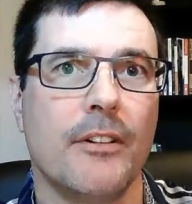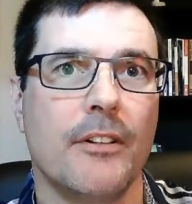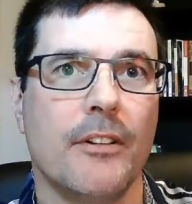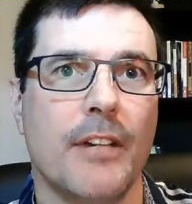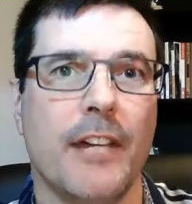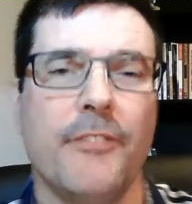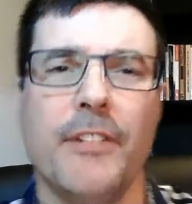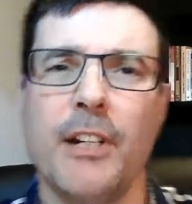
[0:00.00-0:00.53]
If
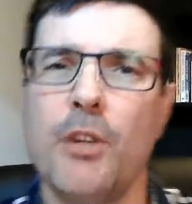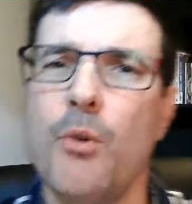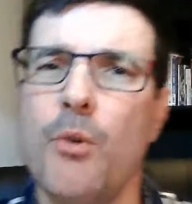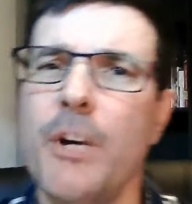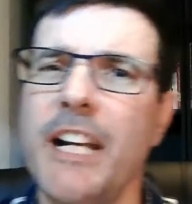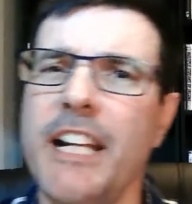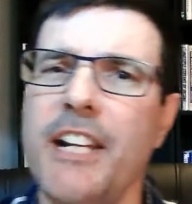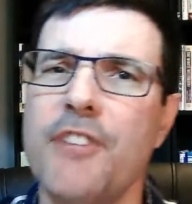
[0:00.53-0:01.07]
liquidity
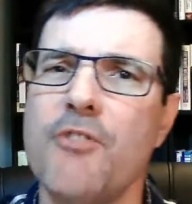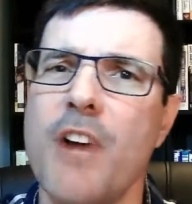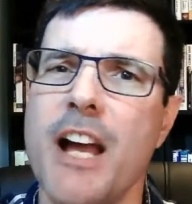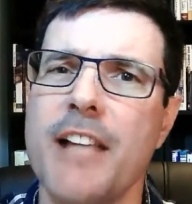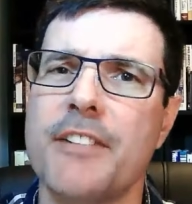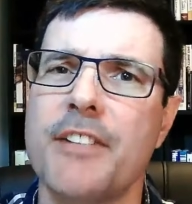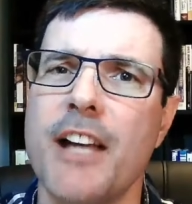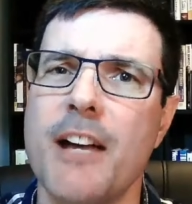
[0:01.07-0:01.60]
dries
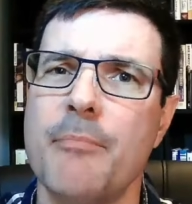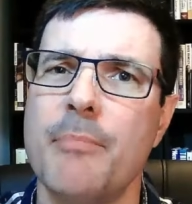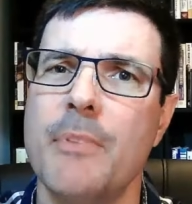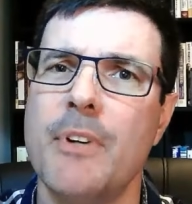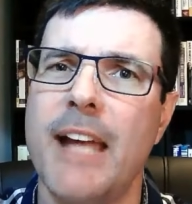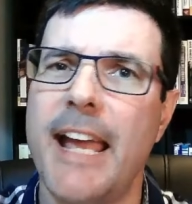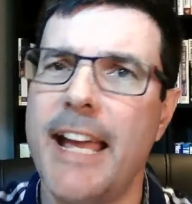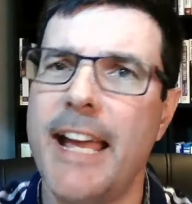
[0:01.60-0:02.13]
up
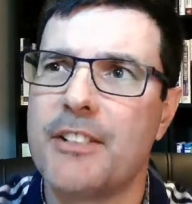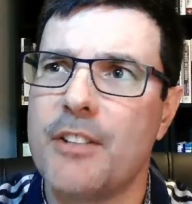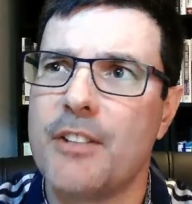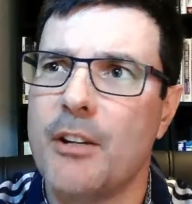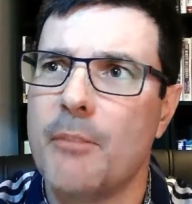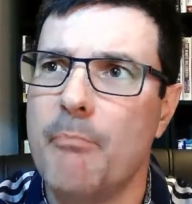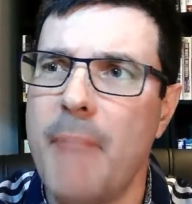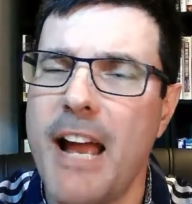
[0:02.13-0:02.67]
and
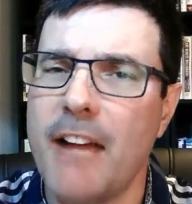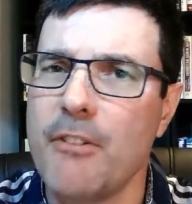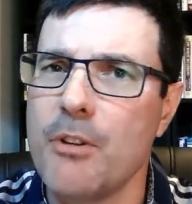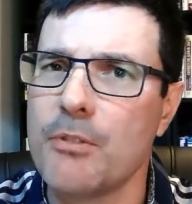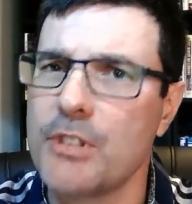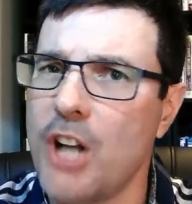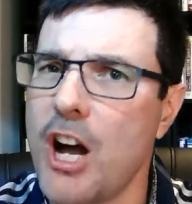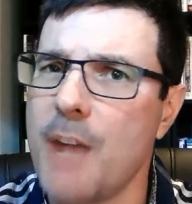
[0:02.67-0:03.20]
macro
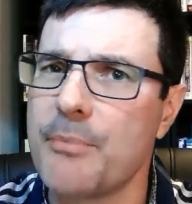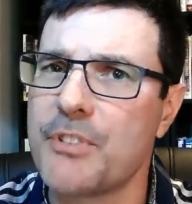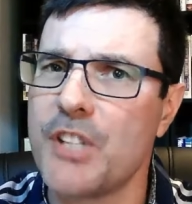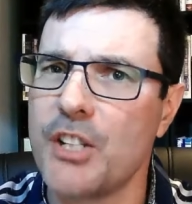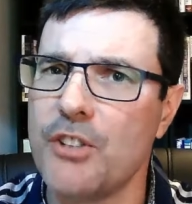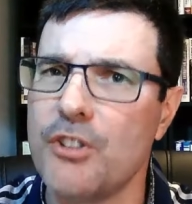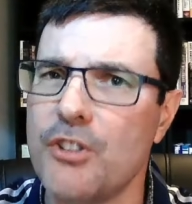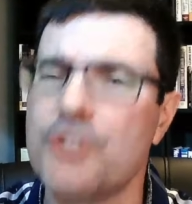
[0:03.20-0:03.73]
top
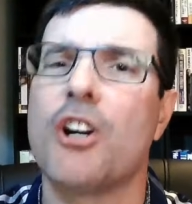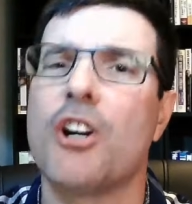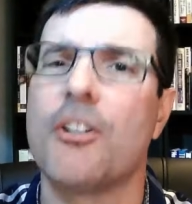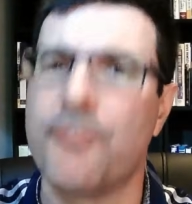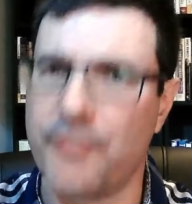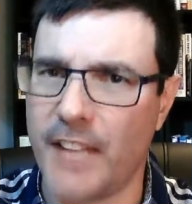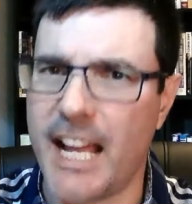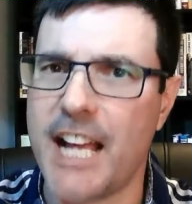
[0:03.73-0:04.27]
signals are
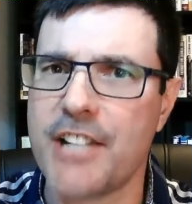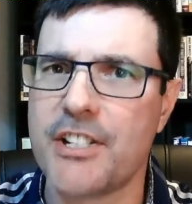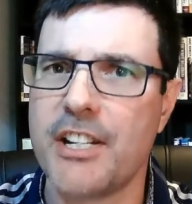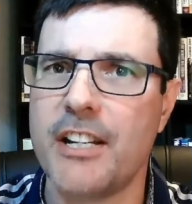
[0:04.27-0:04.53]
flashing,